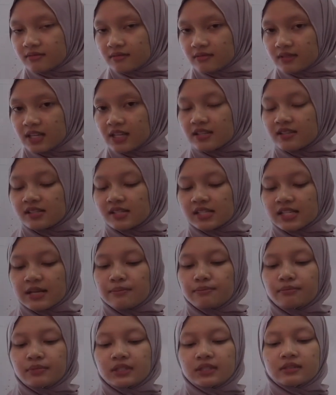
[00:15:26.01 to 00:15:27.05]
this
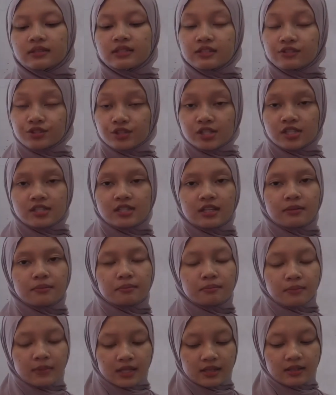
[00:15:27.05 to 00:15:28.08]
simple, interesting
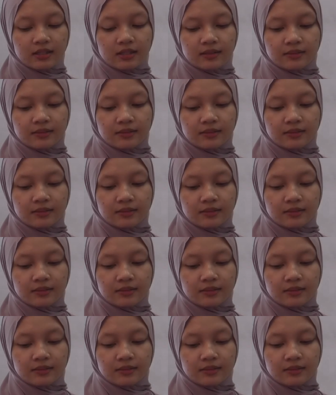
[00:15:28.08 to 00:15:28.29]
method.